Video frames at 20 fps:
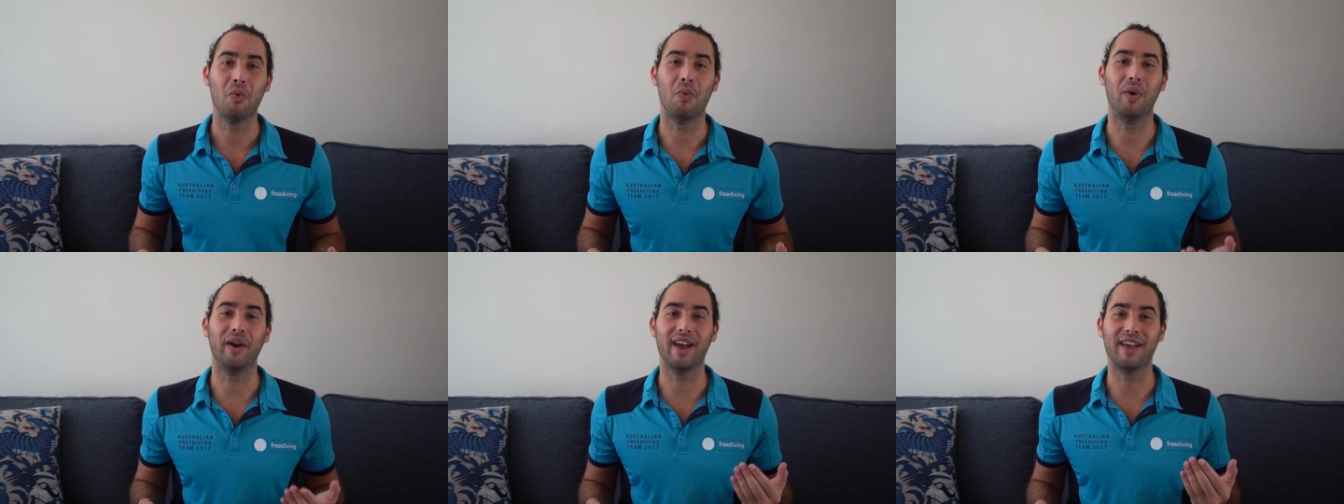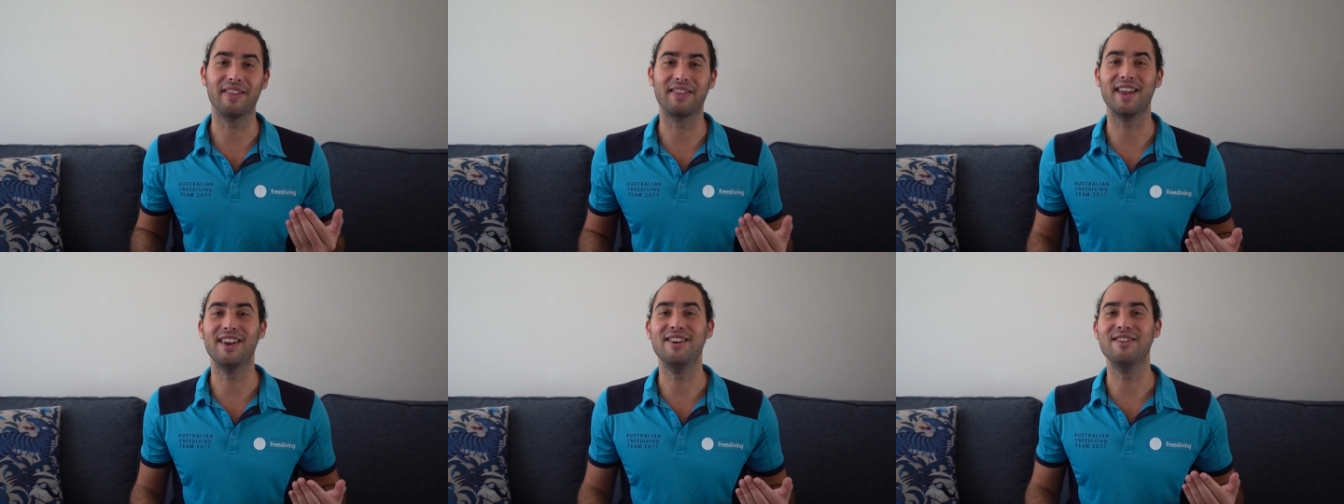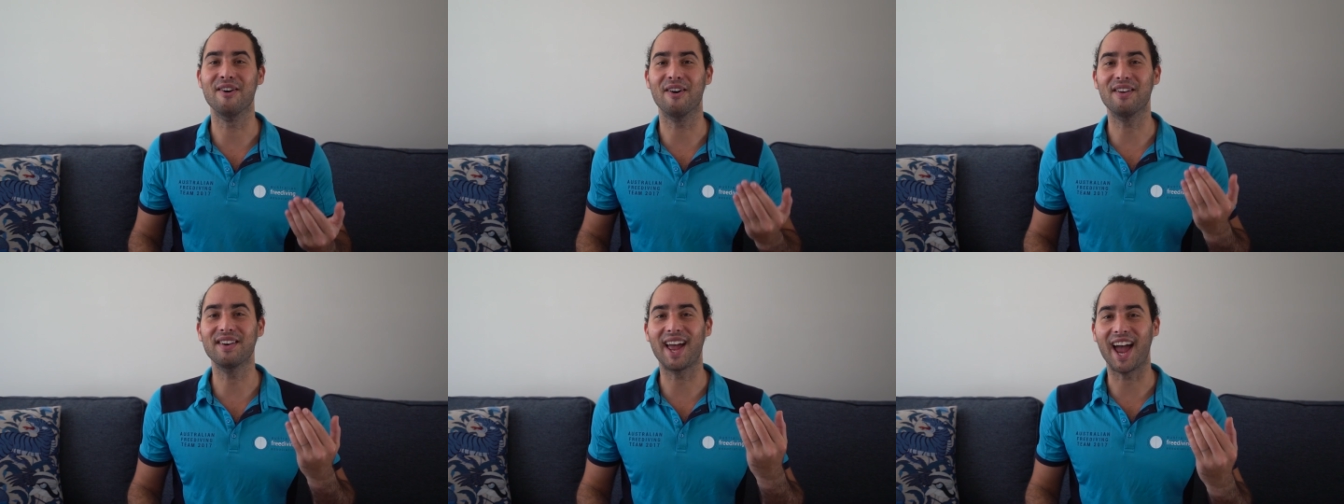we are
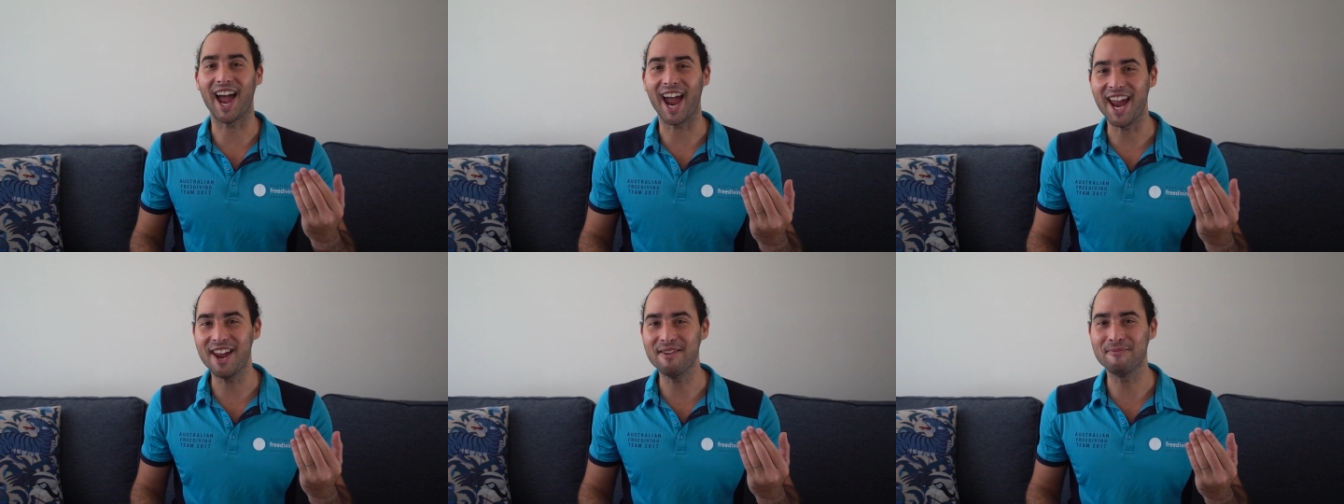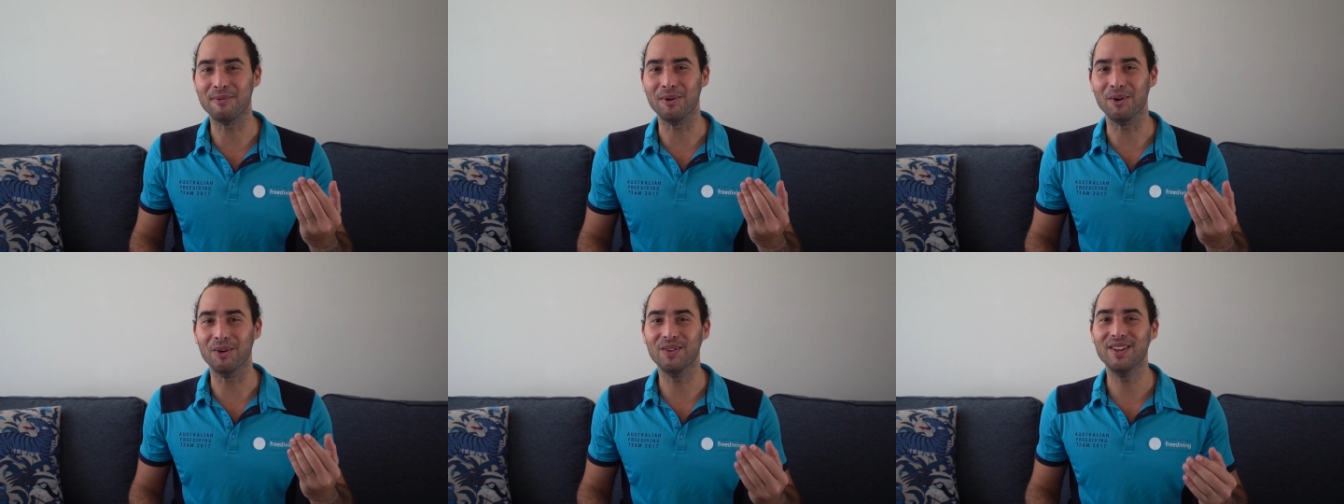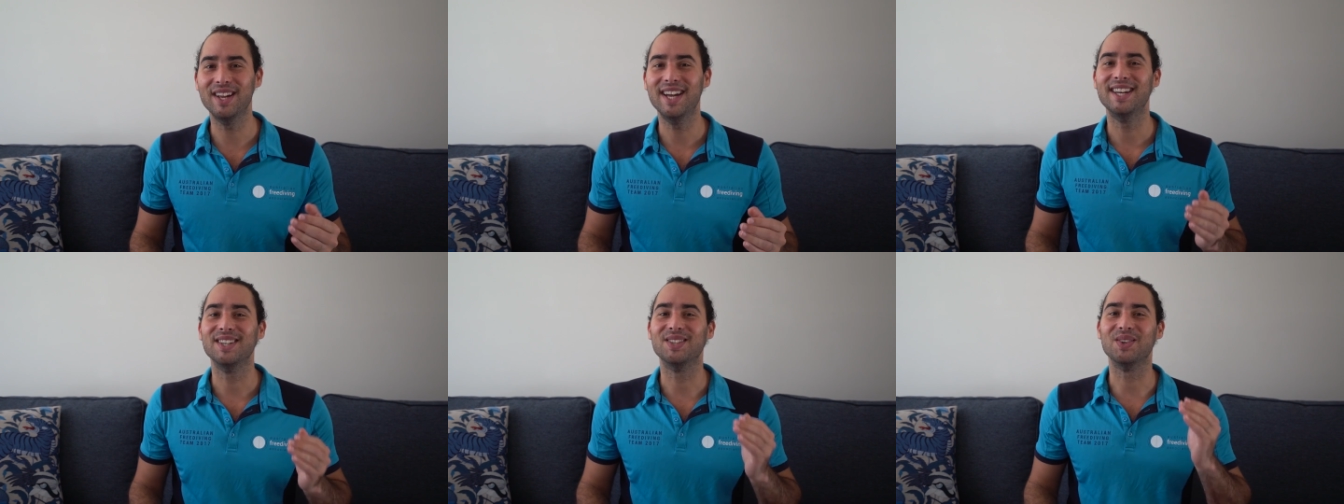then not
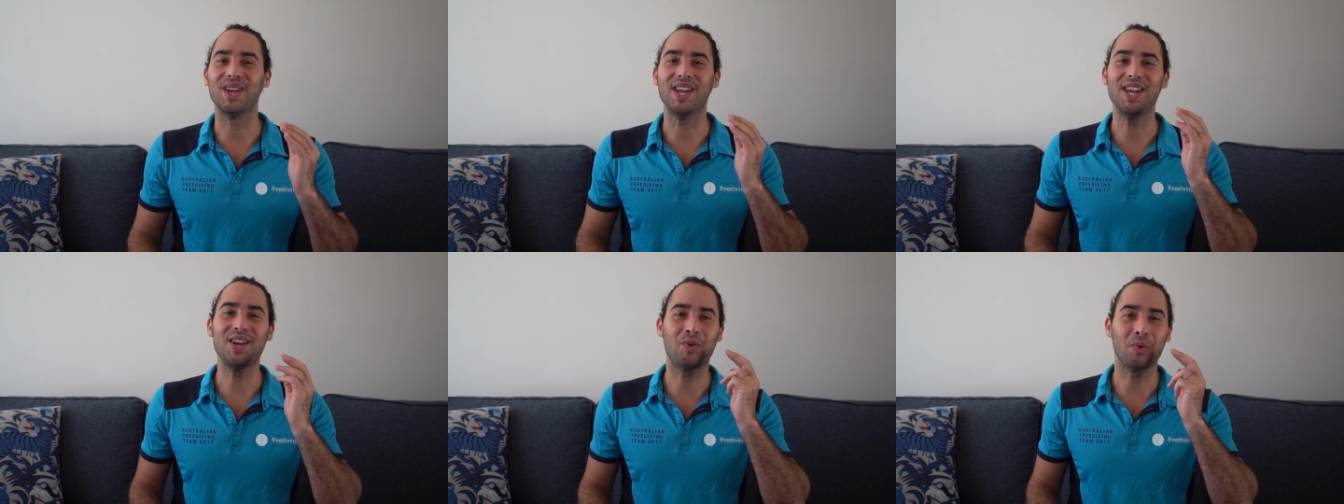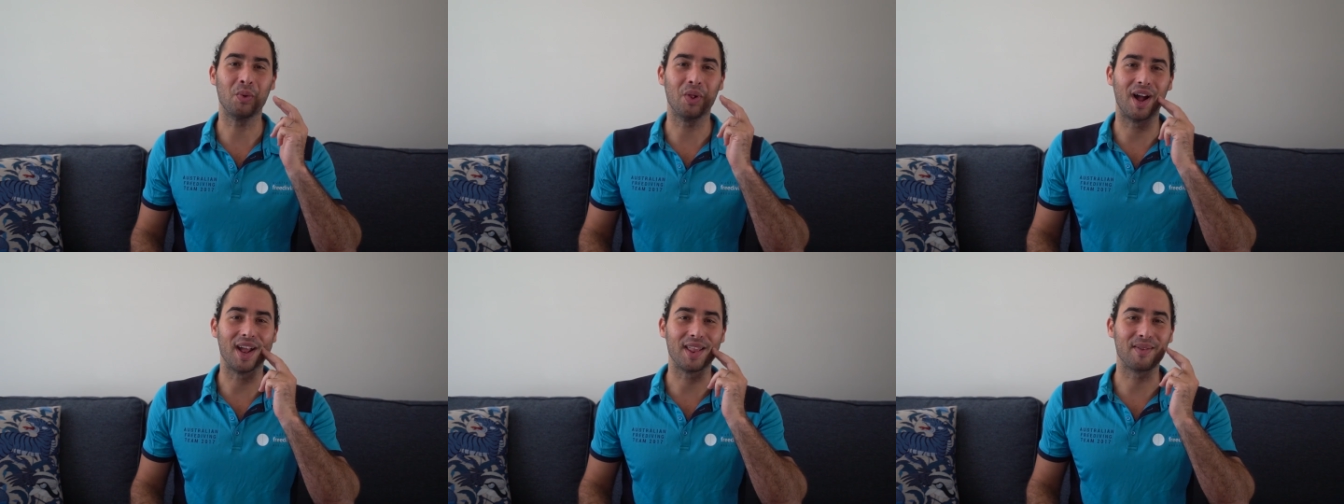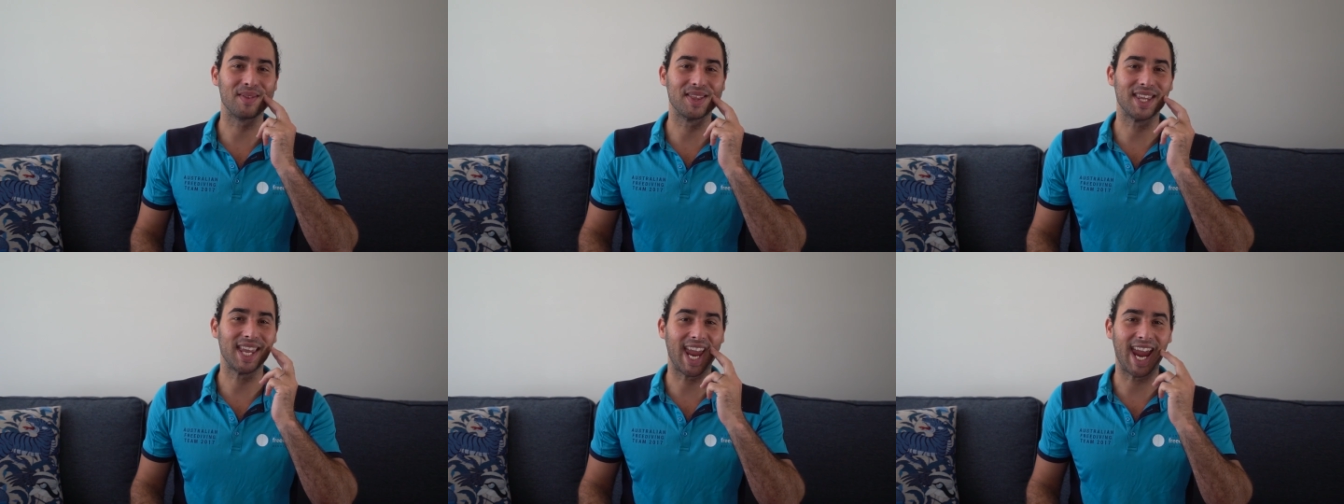able to
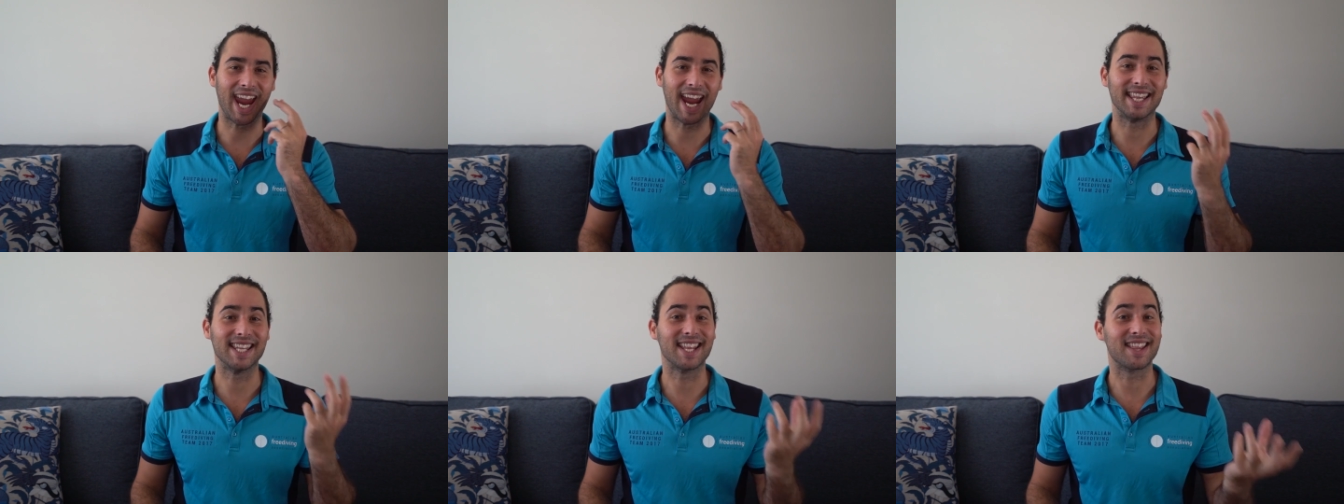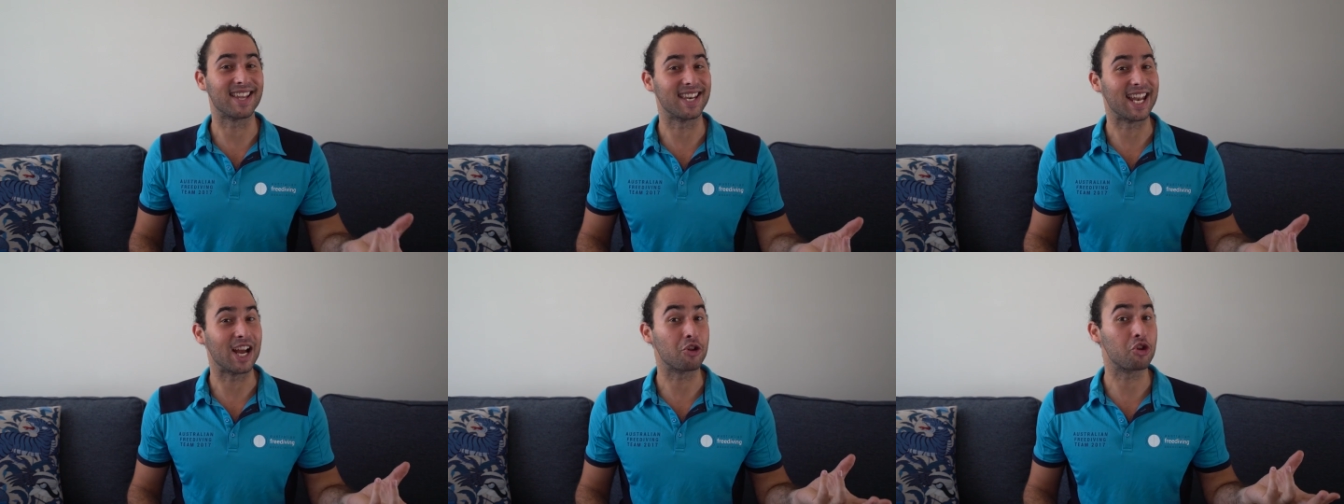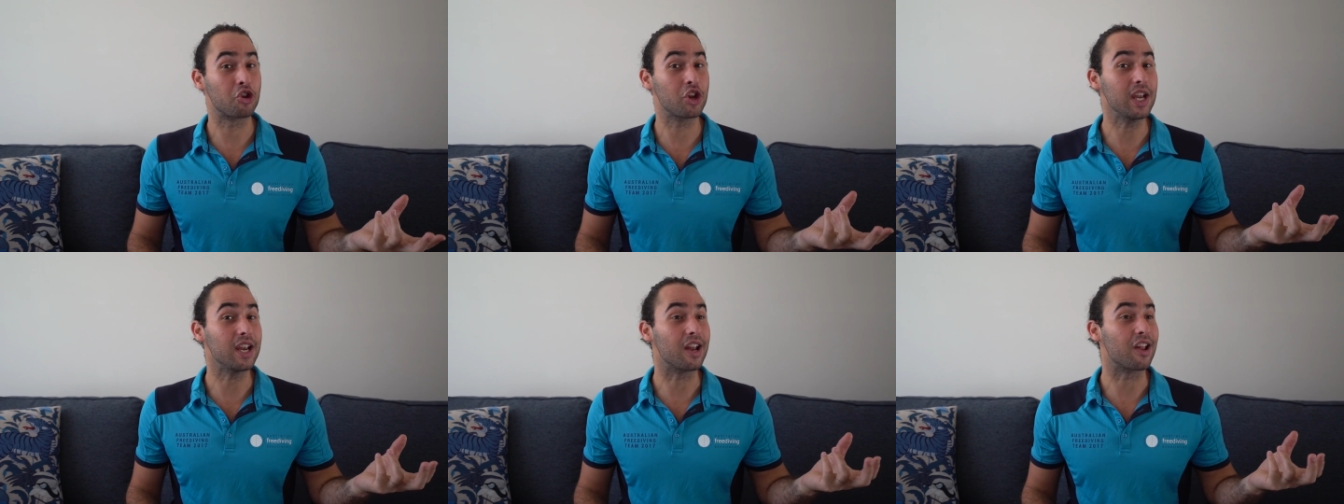equalize with the air that's in our
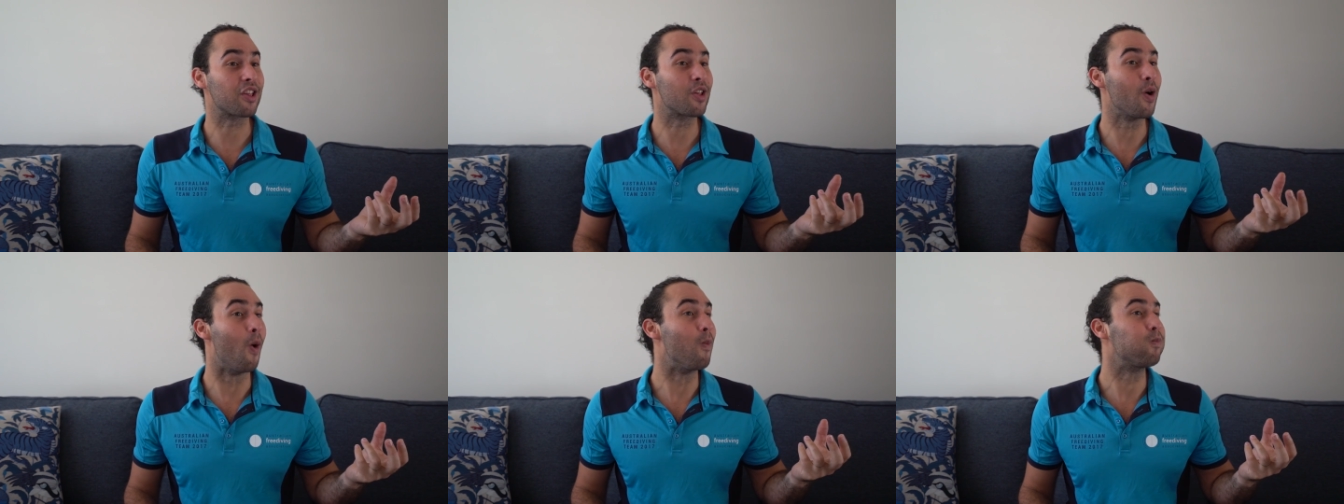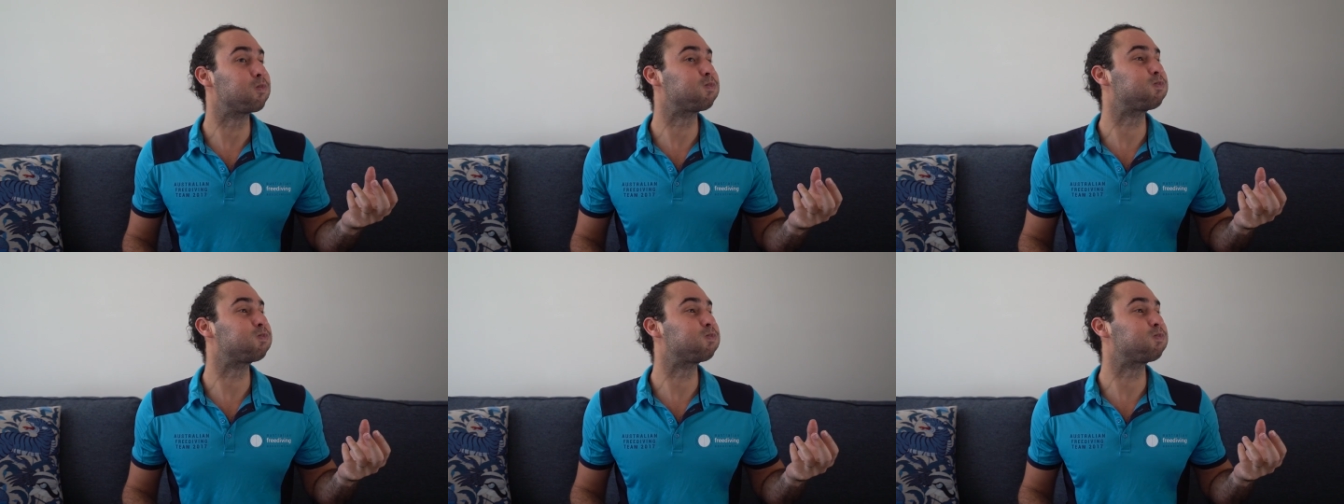cheeks.